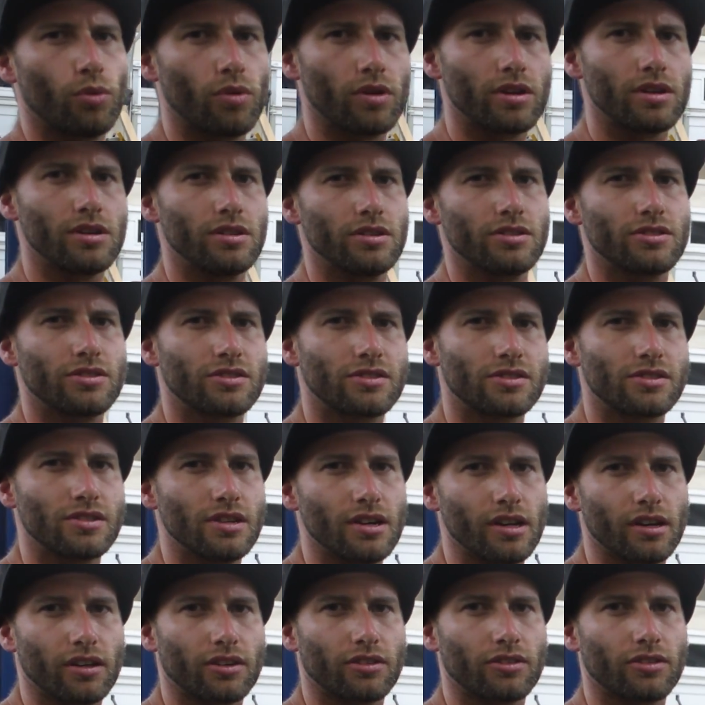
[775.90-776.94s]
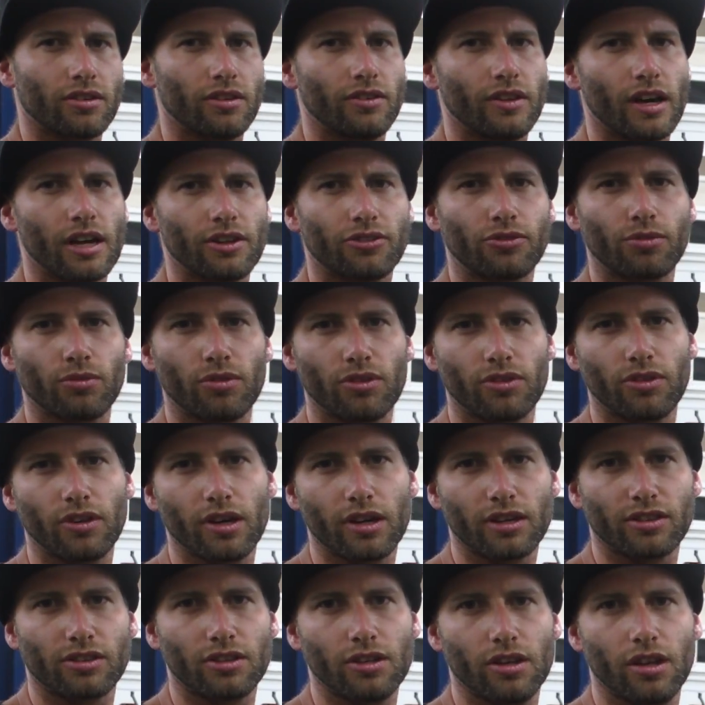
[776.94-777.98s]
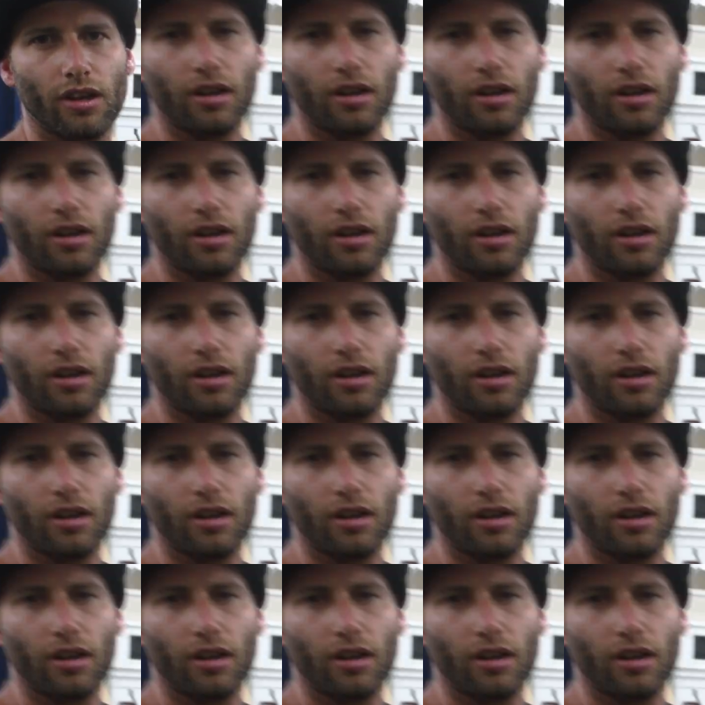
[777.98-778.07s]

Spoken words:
26, and that's with like